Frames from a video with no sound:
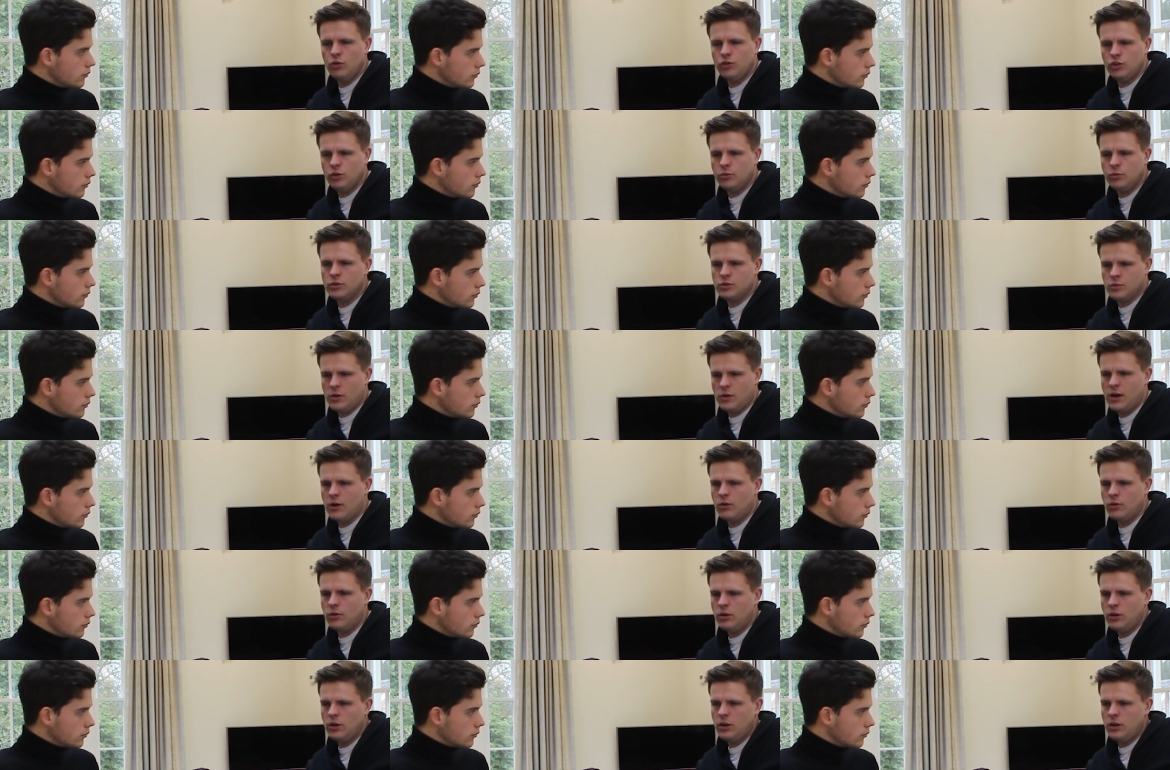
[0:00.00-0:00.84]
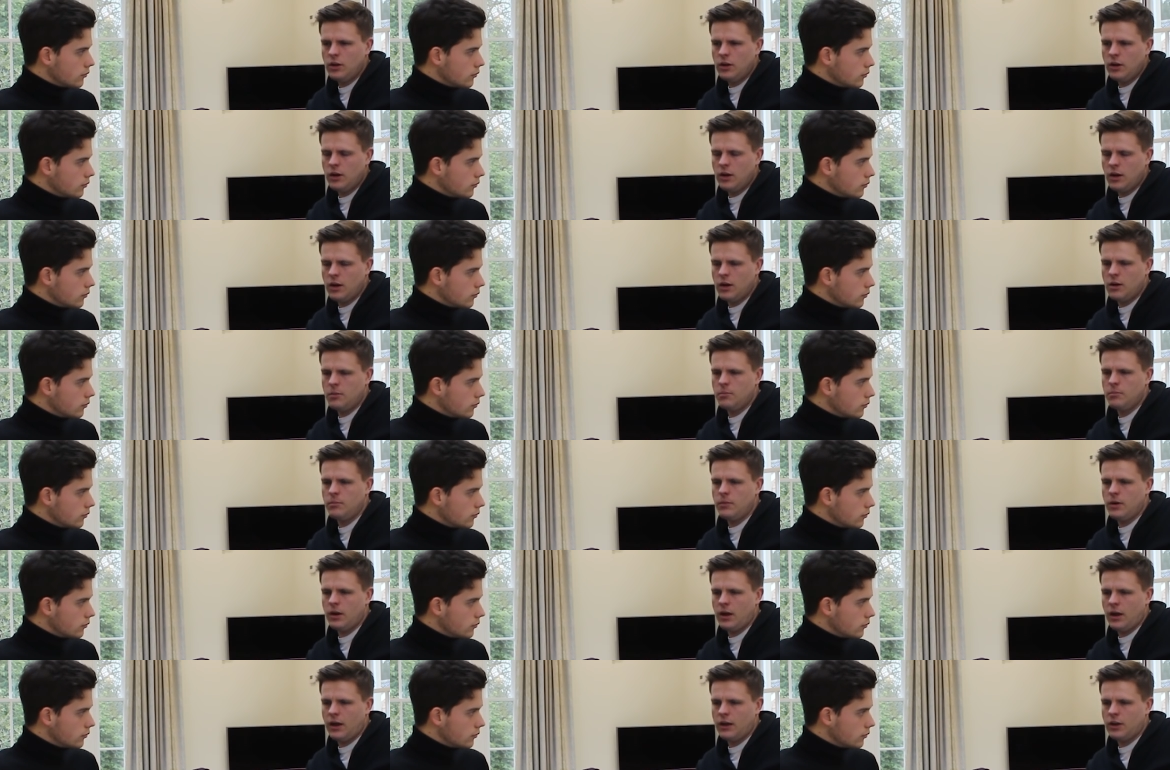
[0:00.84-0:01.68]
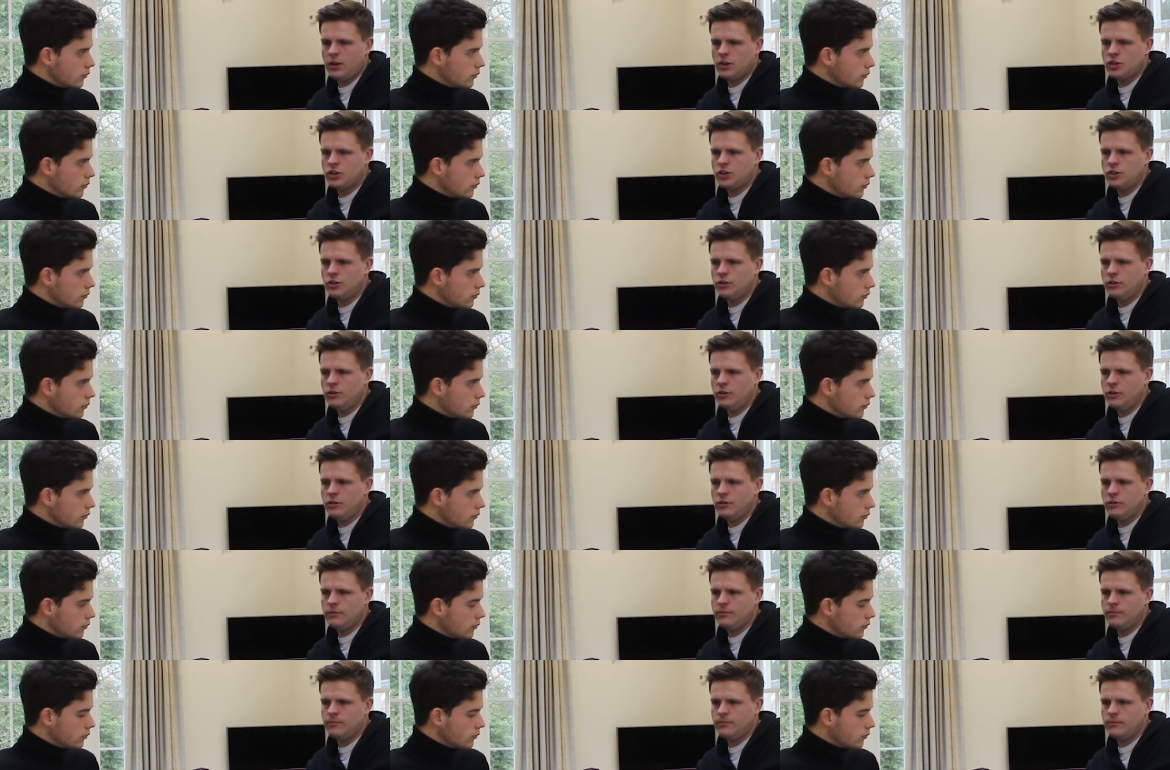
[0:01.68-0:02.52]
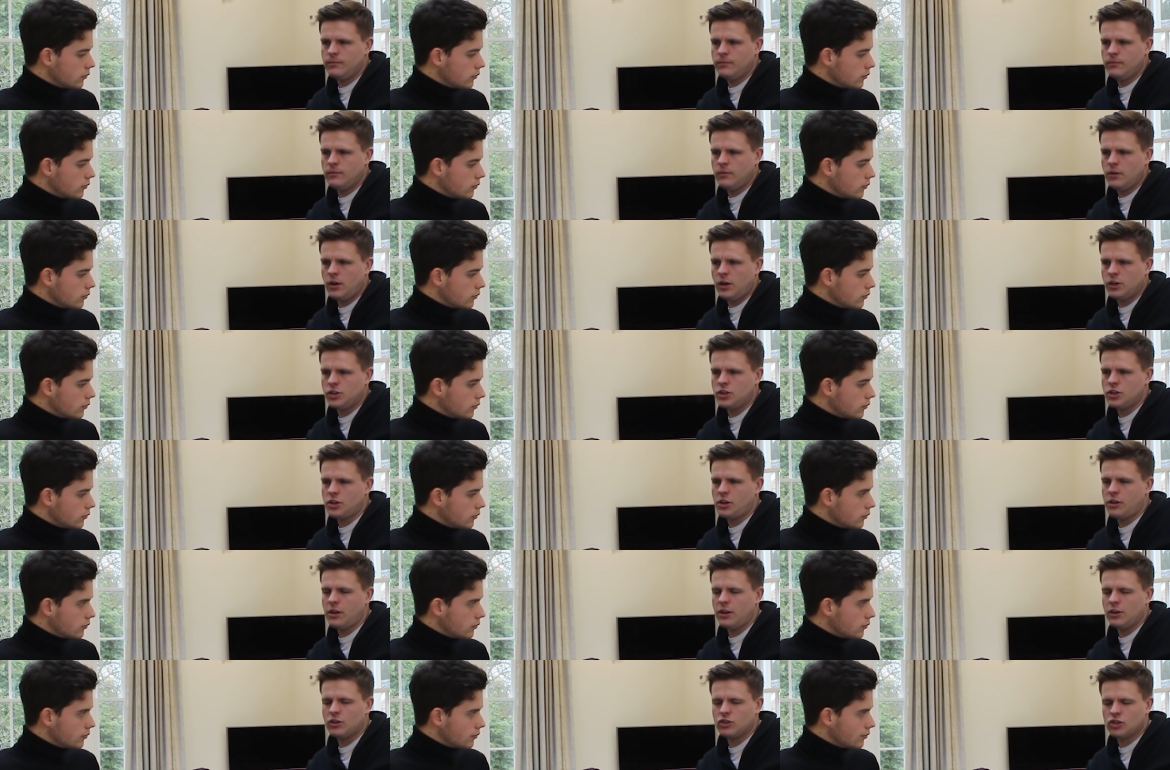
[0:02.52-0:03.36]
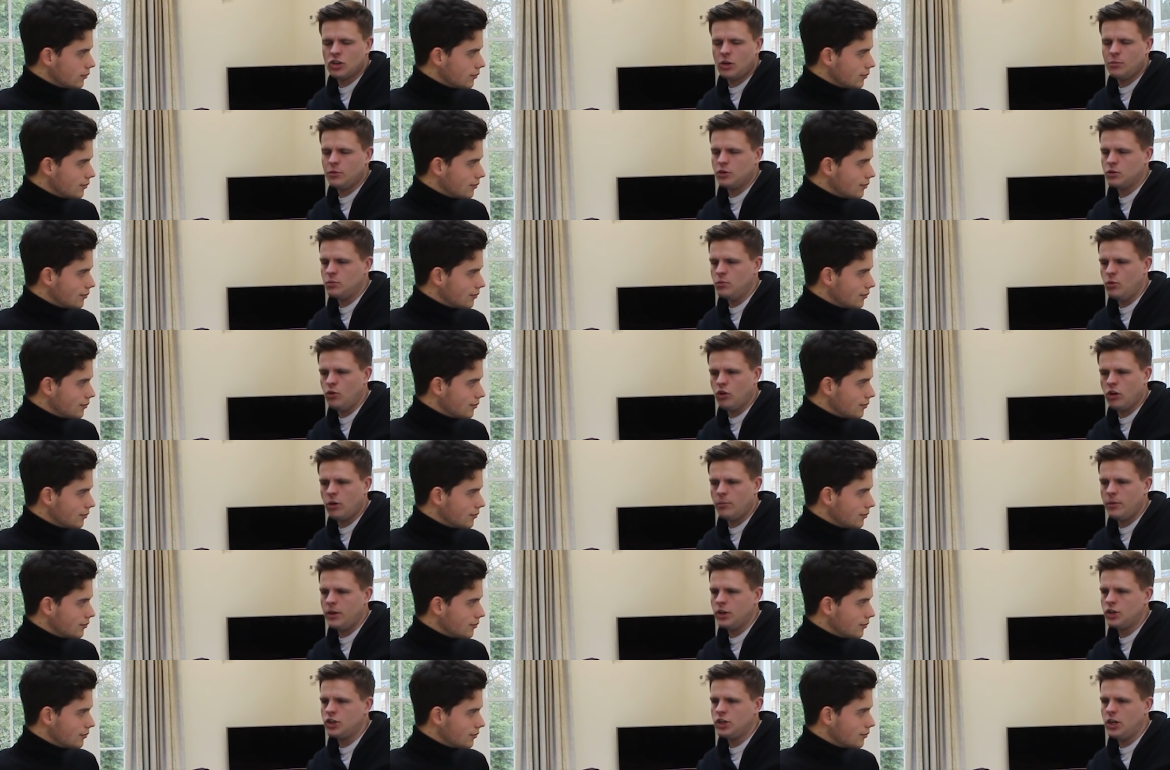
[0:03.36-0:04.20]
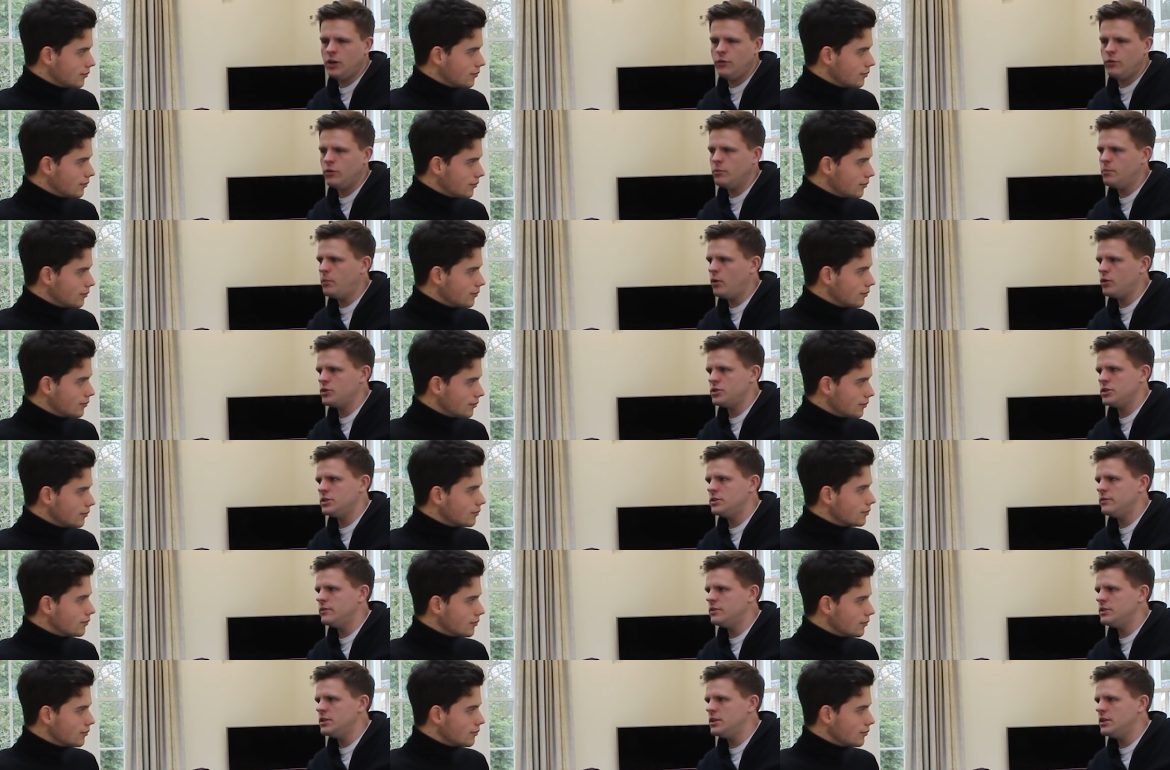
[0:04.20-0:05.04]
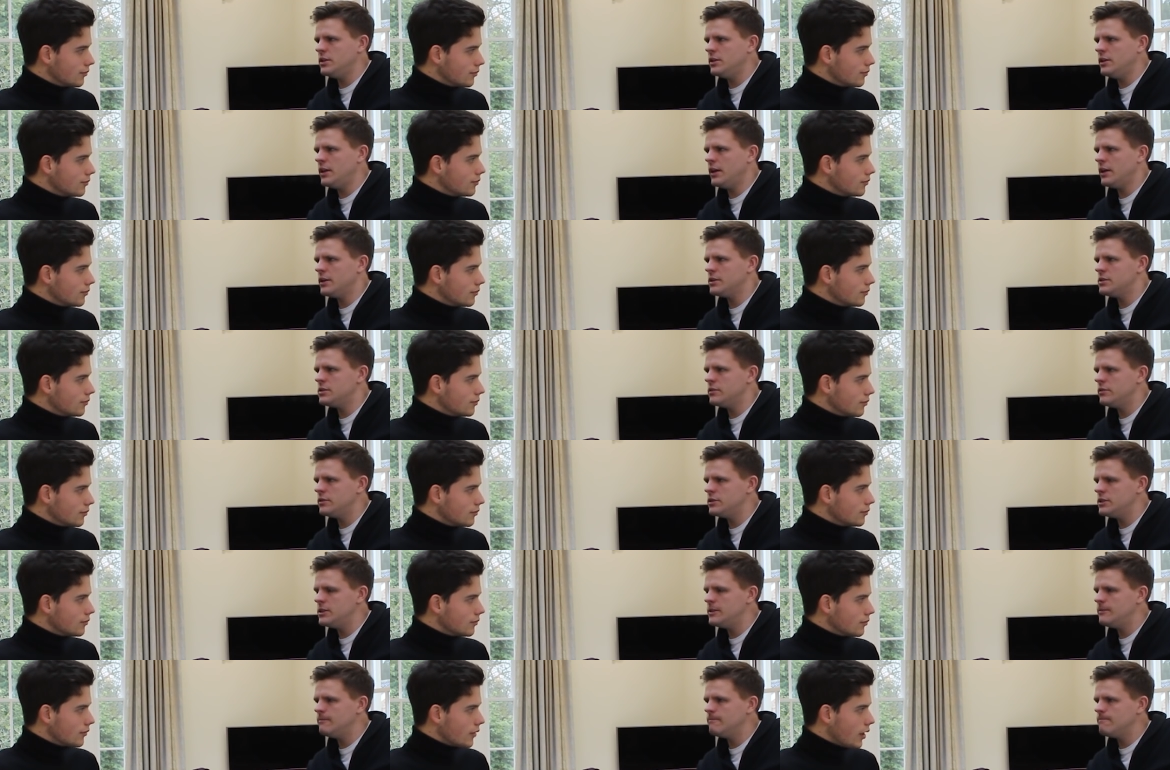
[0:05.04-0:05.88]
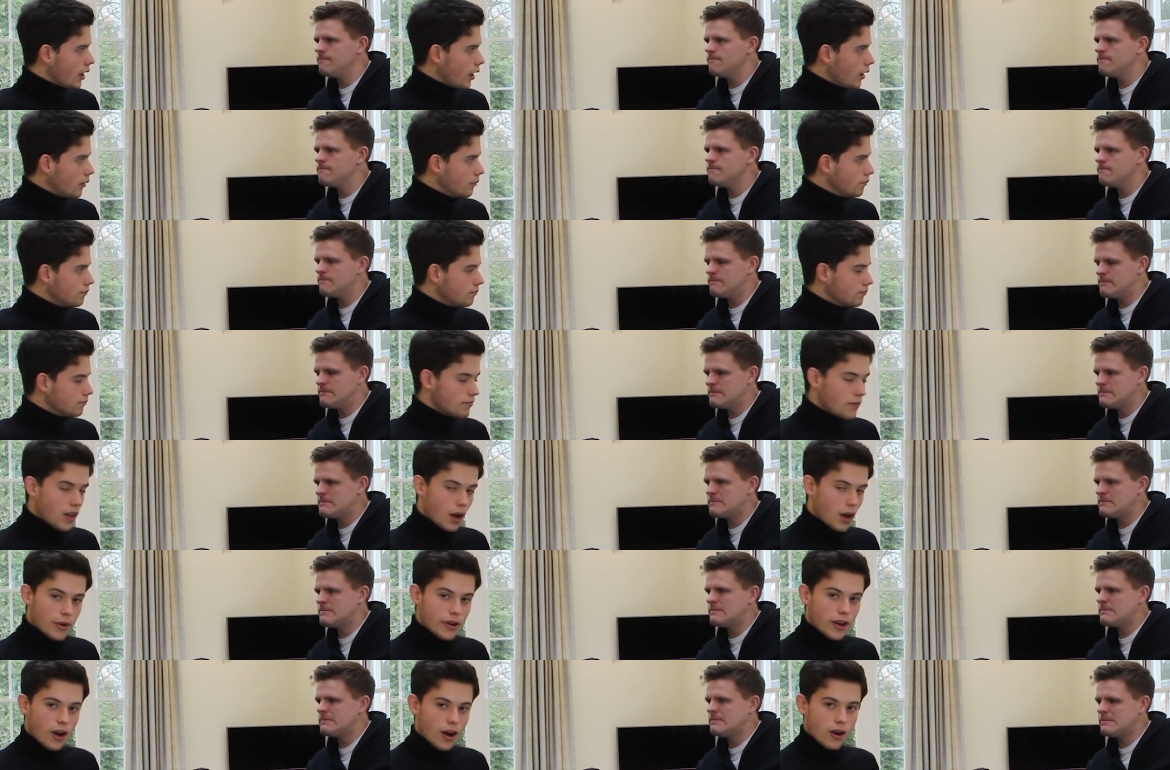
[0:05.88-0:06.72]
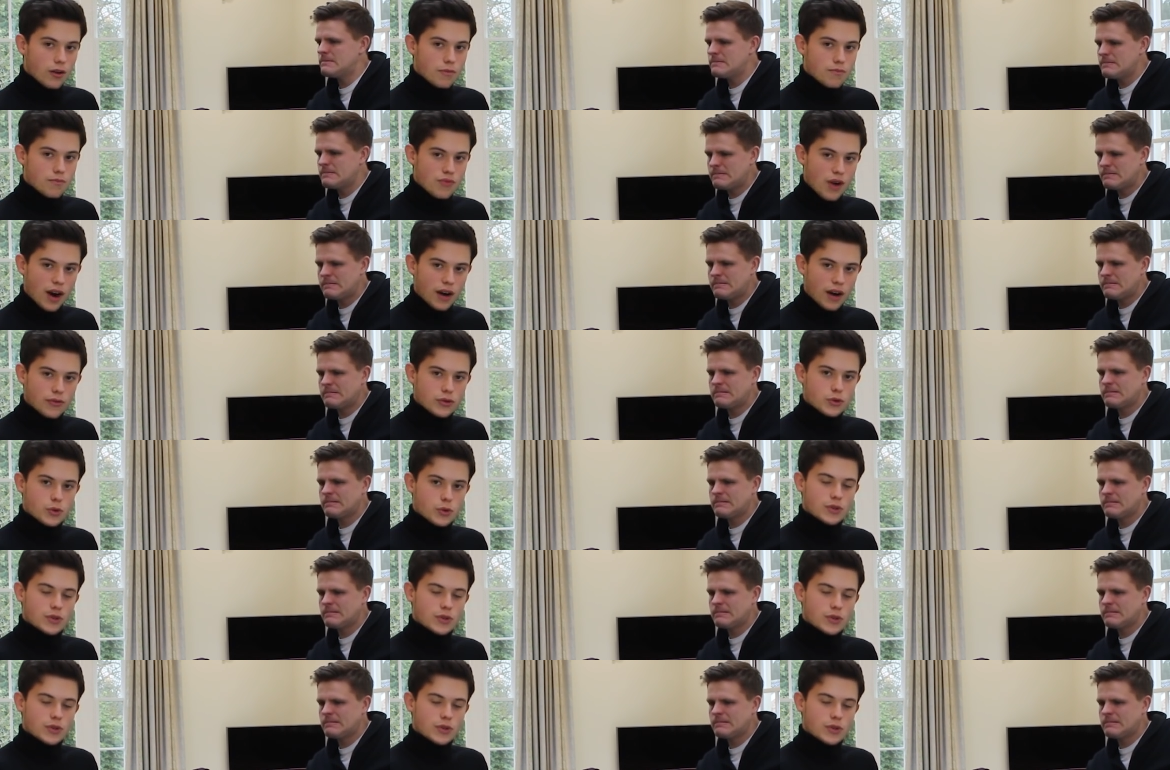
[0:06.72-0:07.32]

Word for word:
Speaker 1: do as well. And I just think so much more can be achieved with positivity than negativity.
Speaker 2: Yeah. There we go. Breakfast